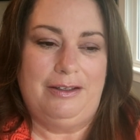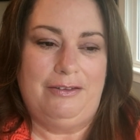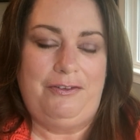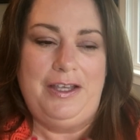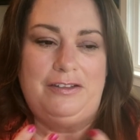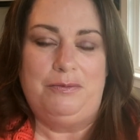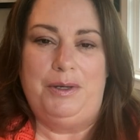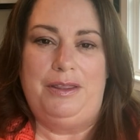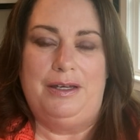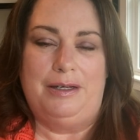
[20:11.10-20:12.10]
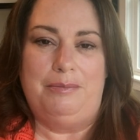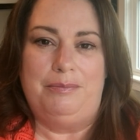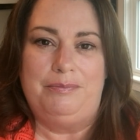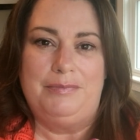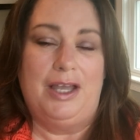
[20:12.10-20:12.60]
faced with
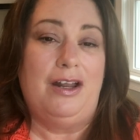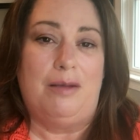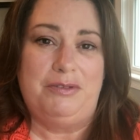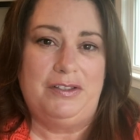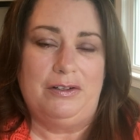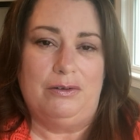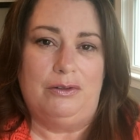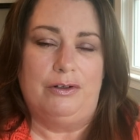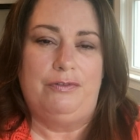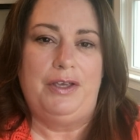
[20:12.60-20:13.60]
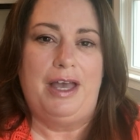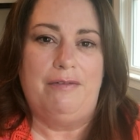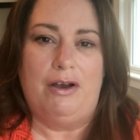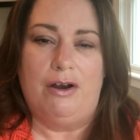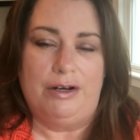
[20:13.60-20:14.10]
an obstacle, or if you
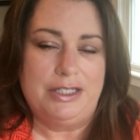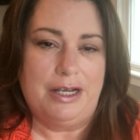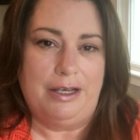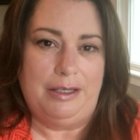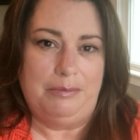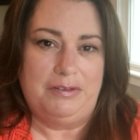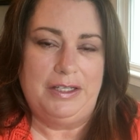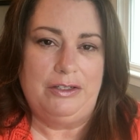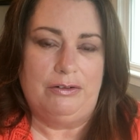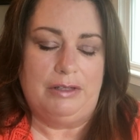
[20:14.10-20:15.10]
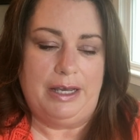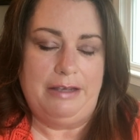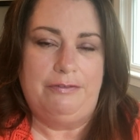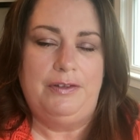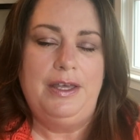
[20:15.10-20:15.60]
have a hard times in your
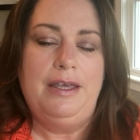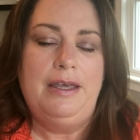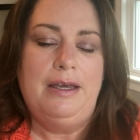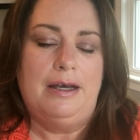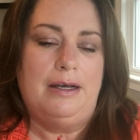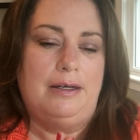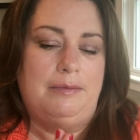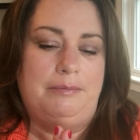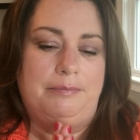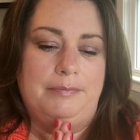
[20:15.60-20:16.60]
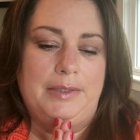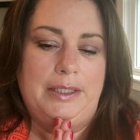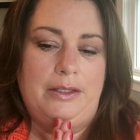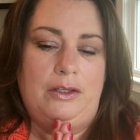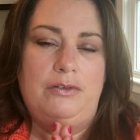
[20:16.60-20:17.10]
life.
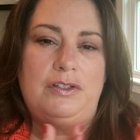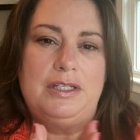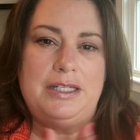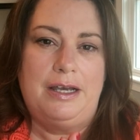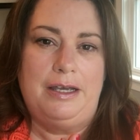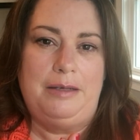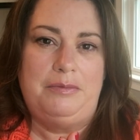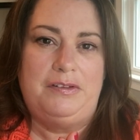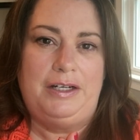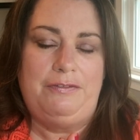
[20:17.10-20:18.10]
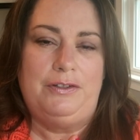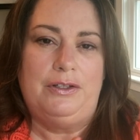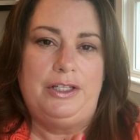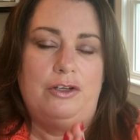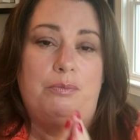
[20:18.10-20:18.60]
Those are the times that I feel
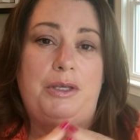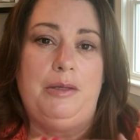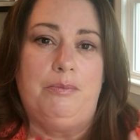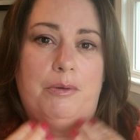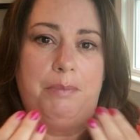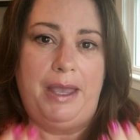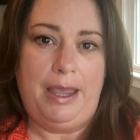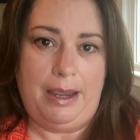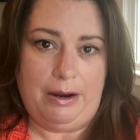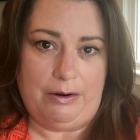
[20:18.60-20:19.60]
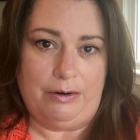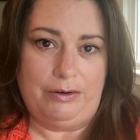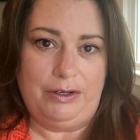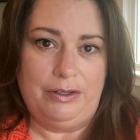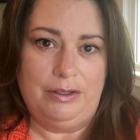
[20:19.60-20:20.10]
like you're being
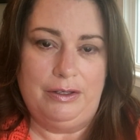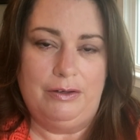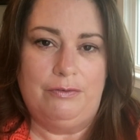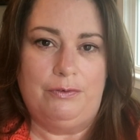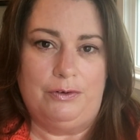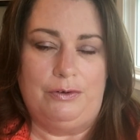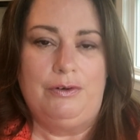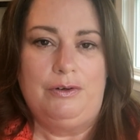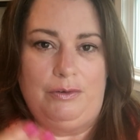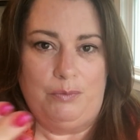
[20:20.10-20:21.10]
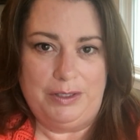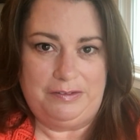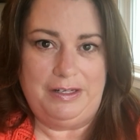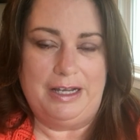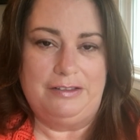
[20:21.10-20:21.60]
prepared for
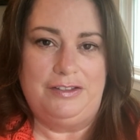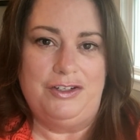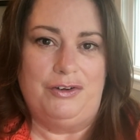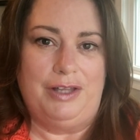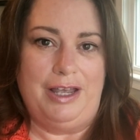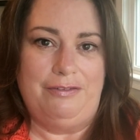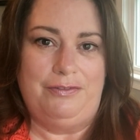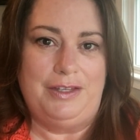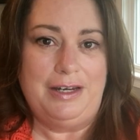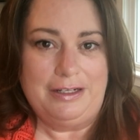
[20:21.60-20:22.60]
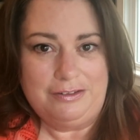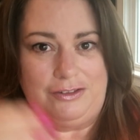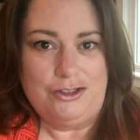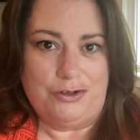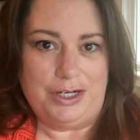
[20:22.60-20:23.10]
what's next in your life, the
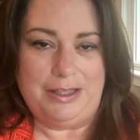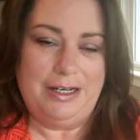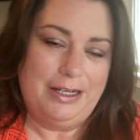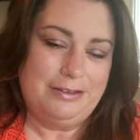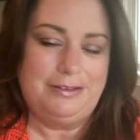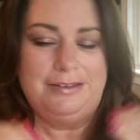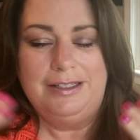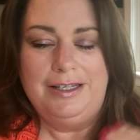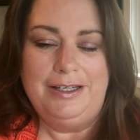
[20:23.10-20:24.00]
next journey, the next